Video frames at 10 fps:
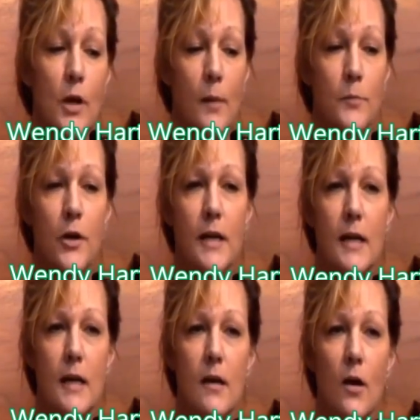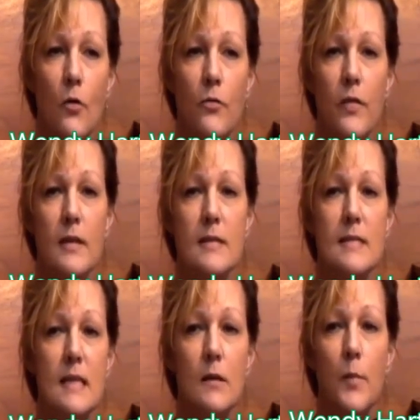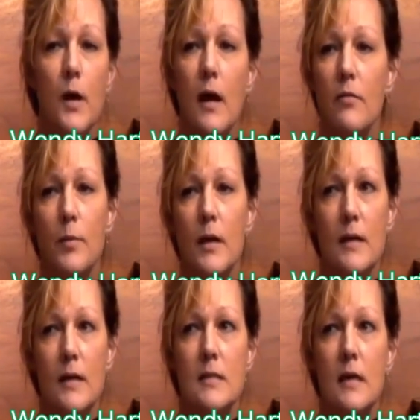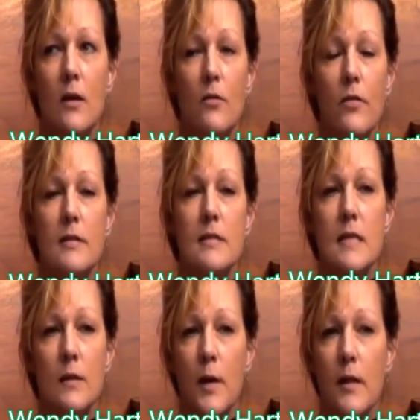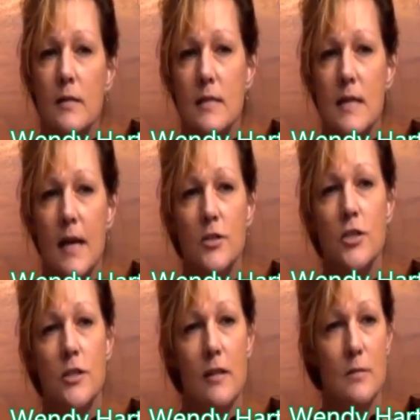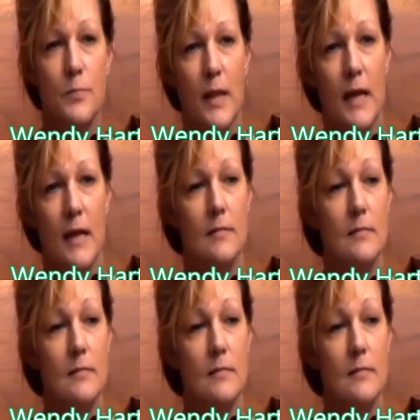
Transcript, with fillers: I'm trying to get over the stigma. Everybody needs to get over the stigma that's attached to this plant.